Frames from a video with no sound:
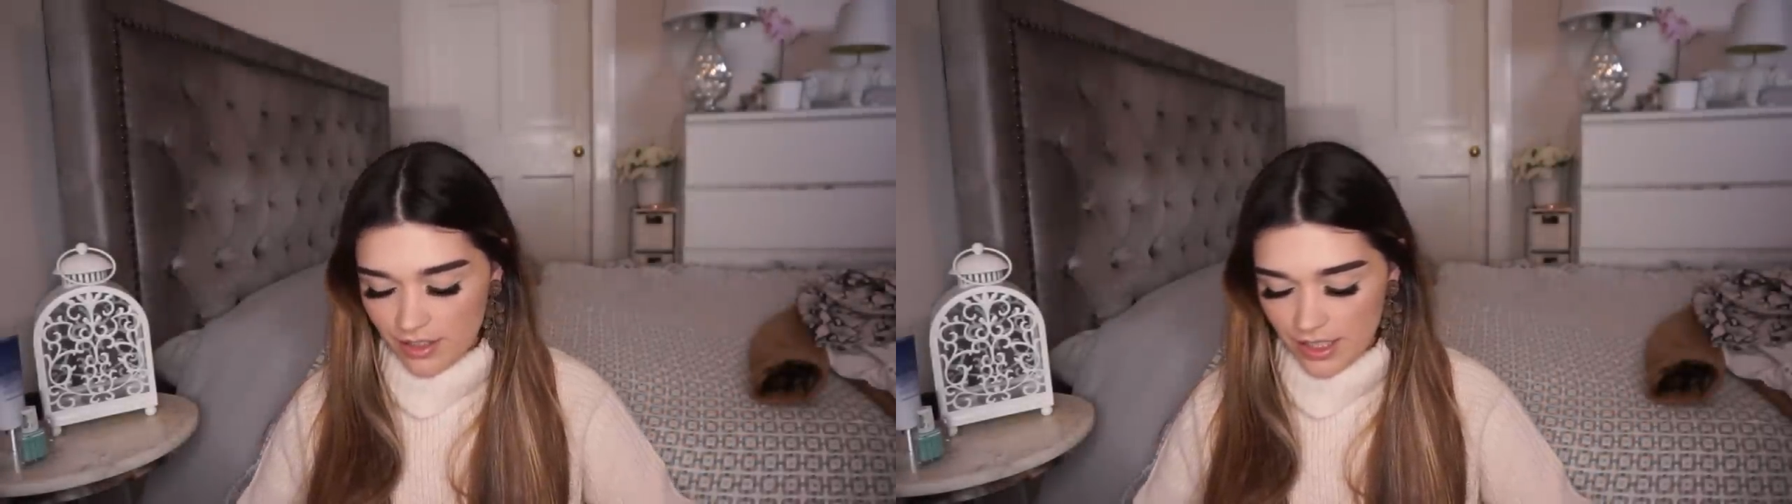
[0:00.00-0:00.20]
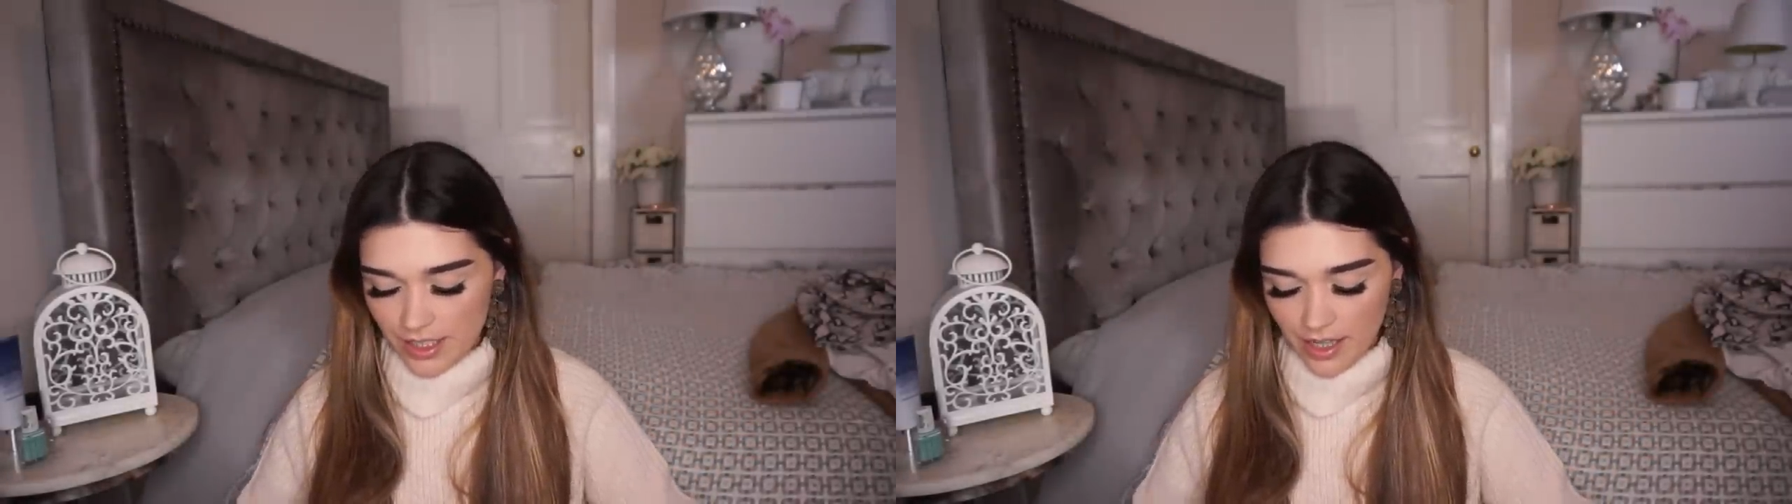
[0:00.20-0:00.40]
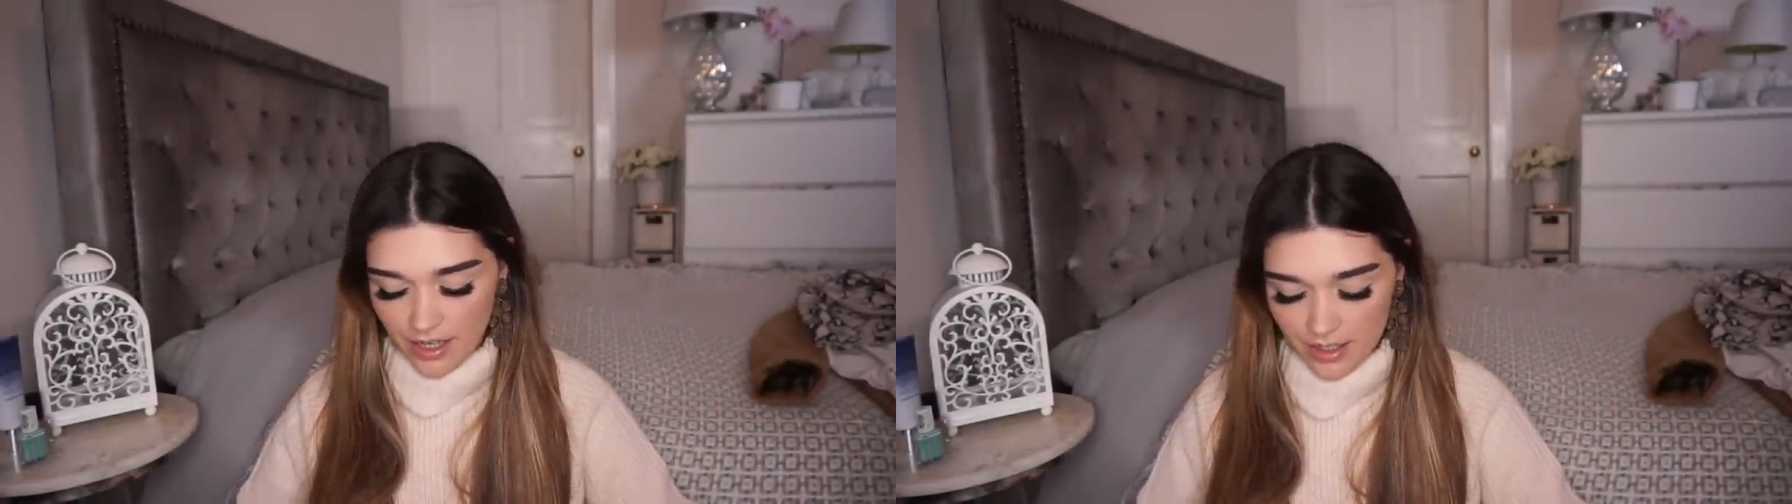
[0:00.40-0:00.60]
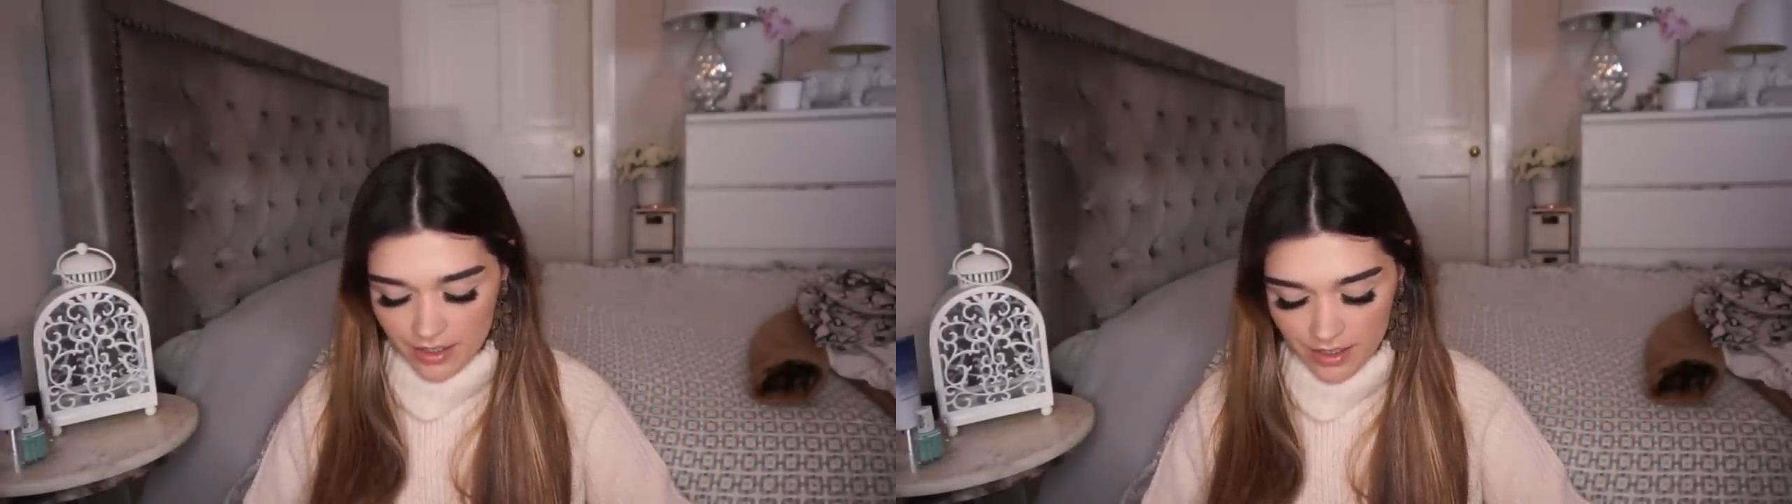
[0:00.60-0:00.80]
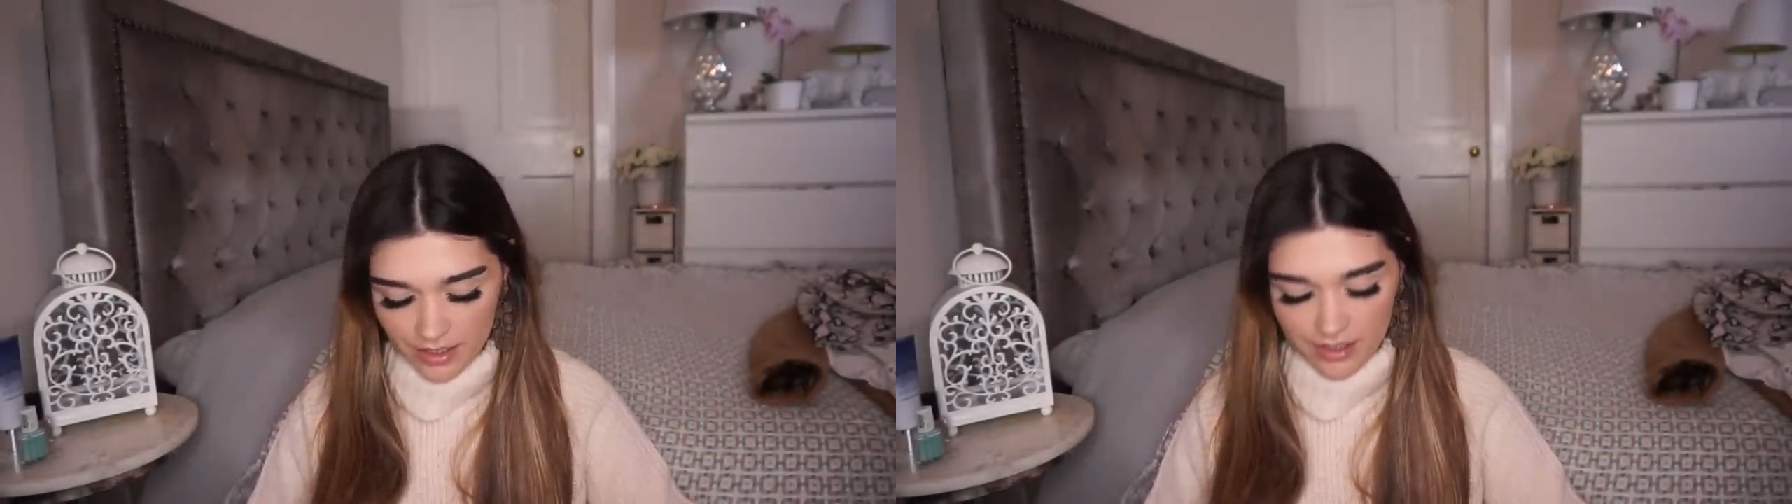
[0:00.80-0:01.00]

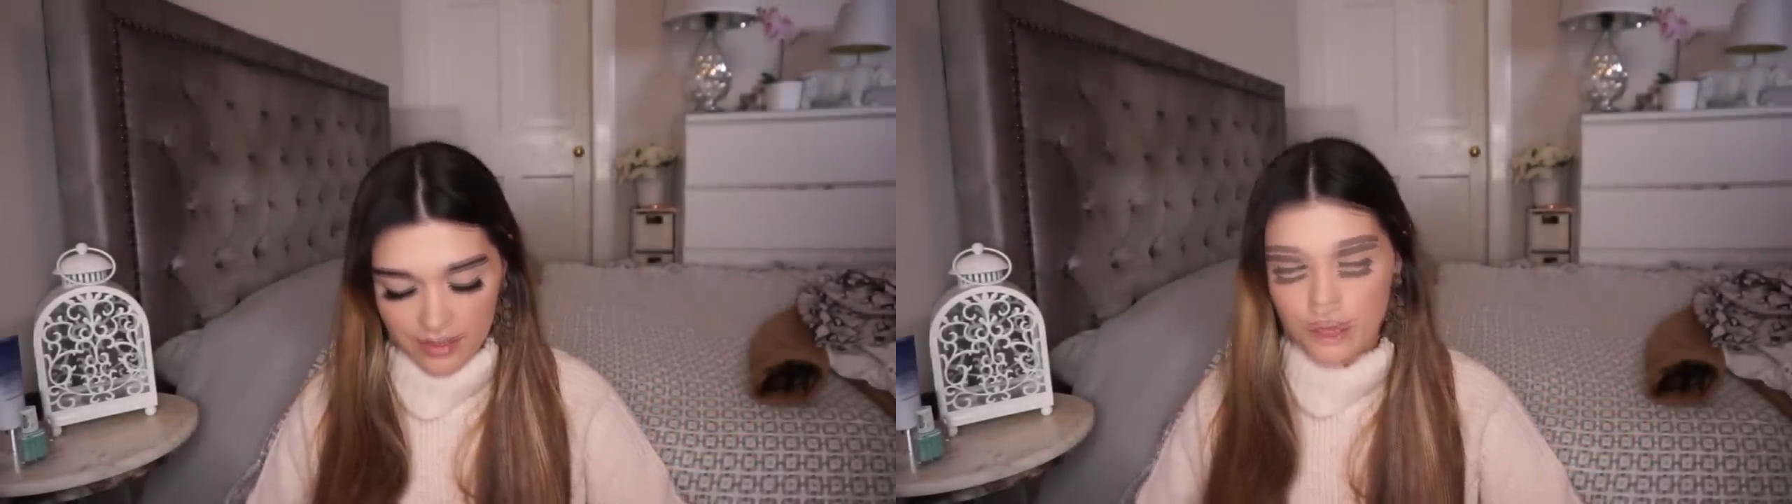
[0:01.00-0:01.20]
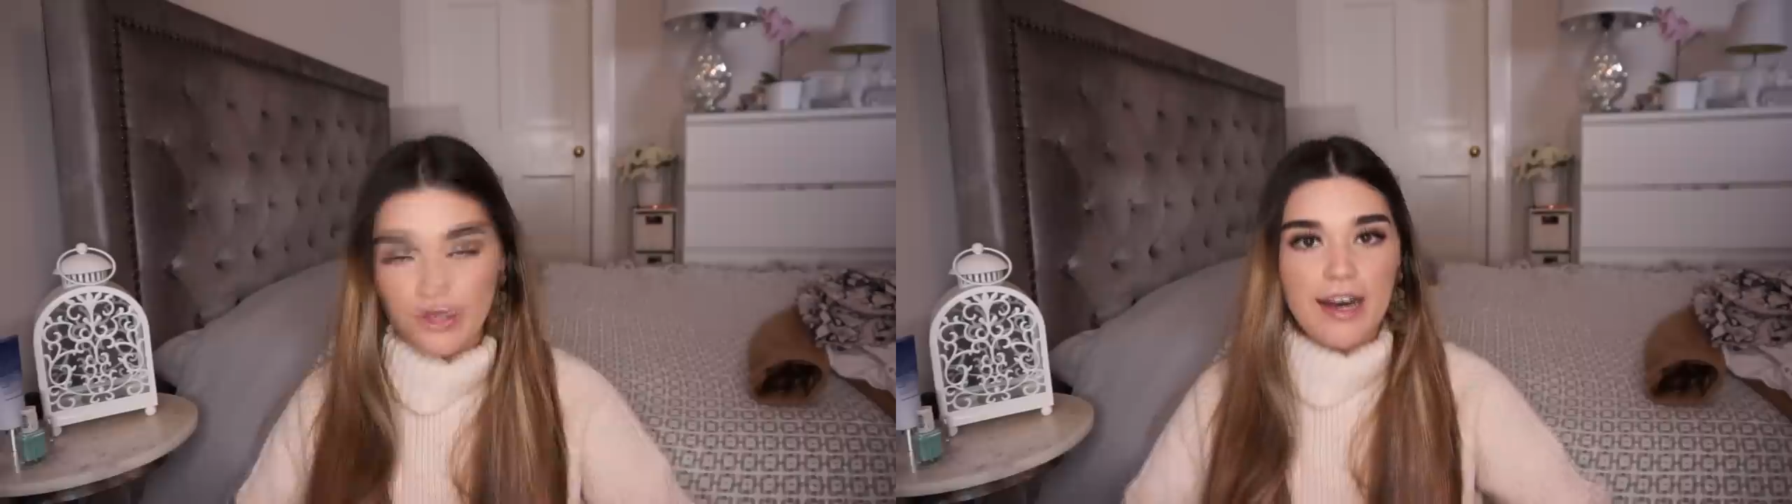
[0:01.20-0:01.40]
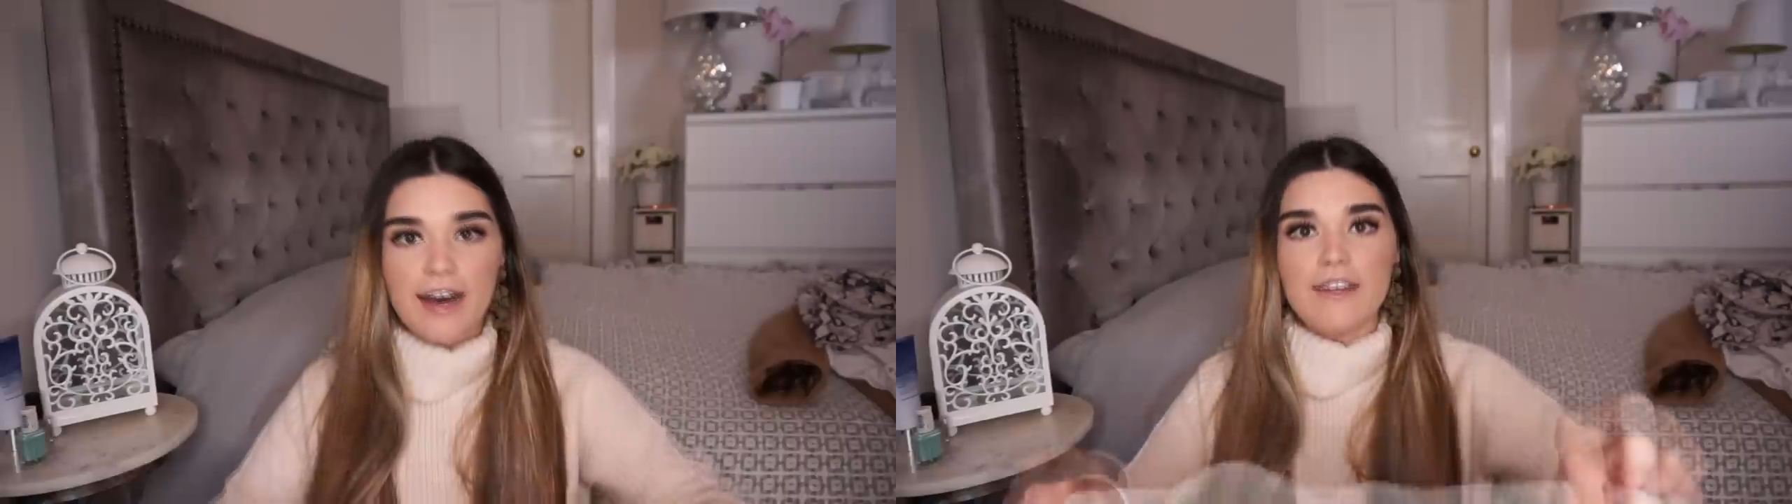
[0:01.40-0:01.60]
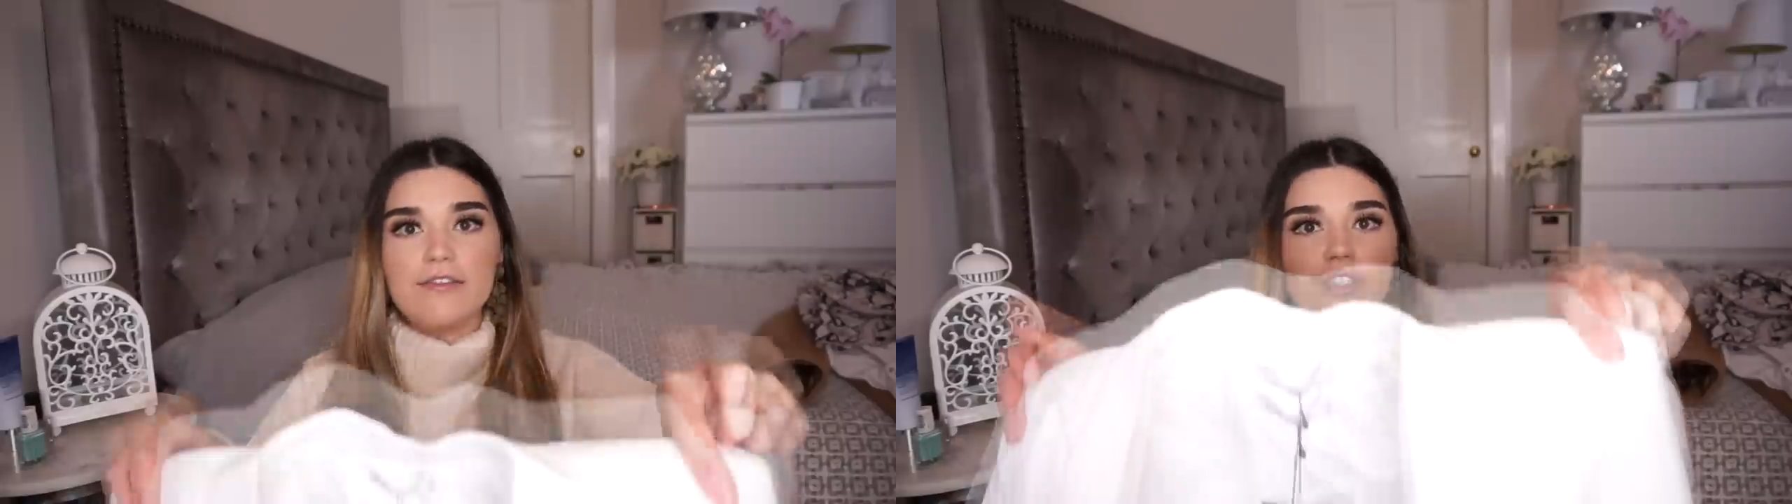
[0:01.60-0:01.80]
design, you have